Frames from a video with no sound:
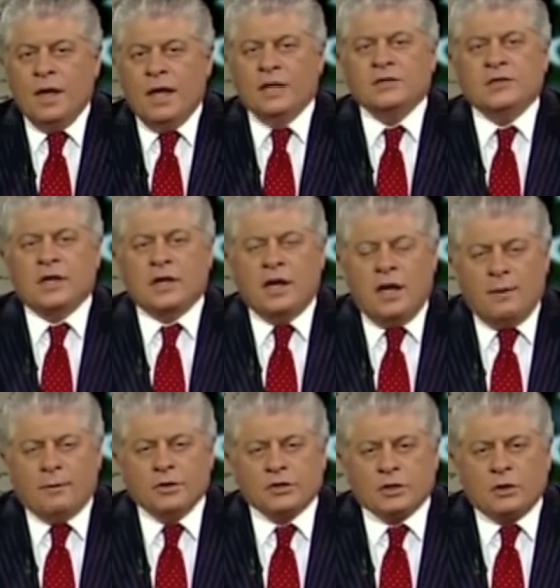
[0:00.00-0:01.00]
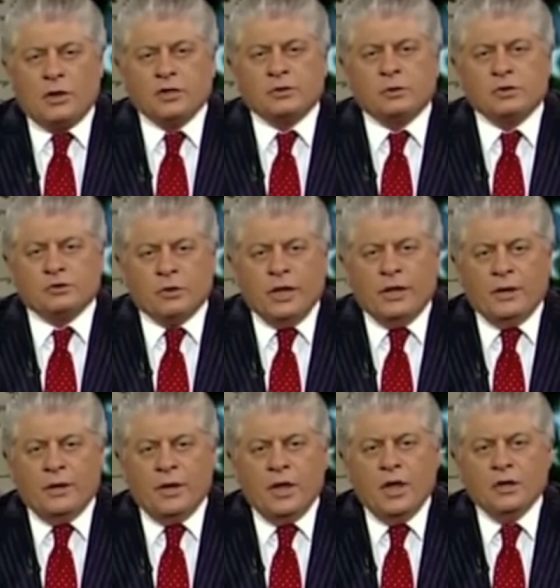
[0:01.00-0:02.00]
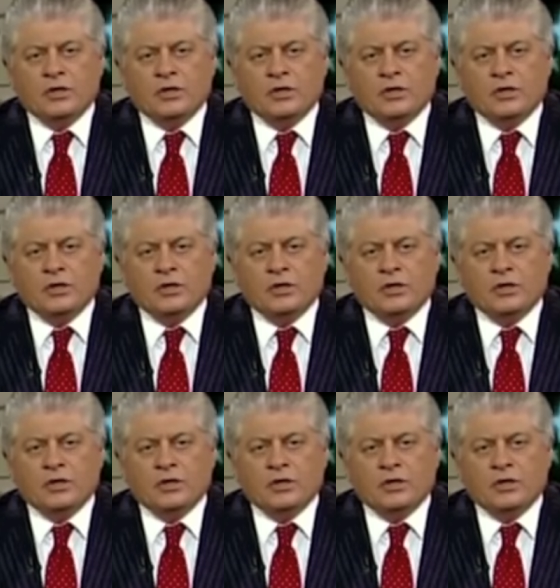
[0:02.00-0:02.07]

Hence, the Commerce Clause was written